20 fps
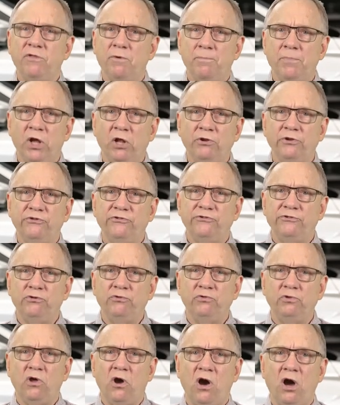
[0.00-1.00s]
the belt is
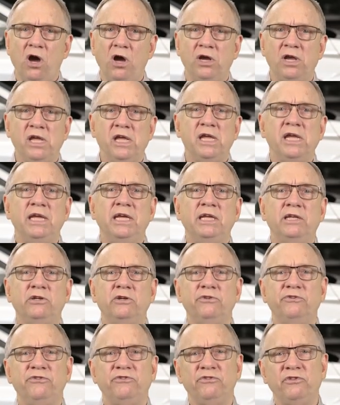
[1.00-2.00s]
too long, it
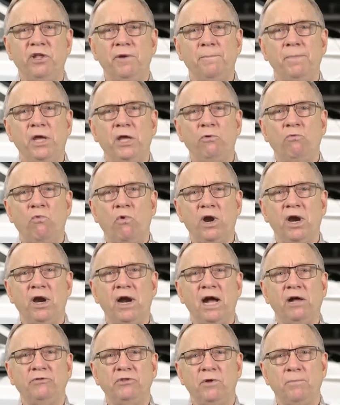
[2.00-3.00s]
could slip and wear
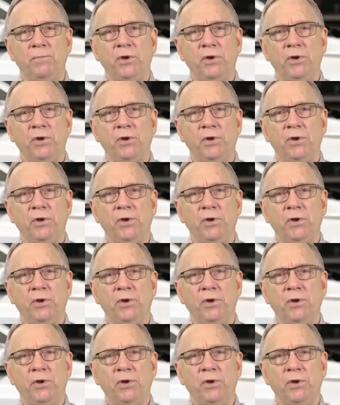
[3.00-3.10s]
out the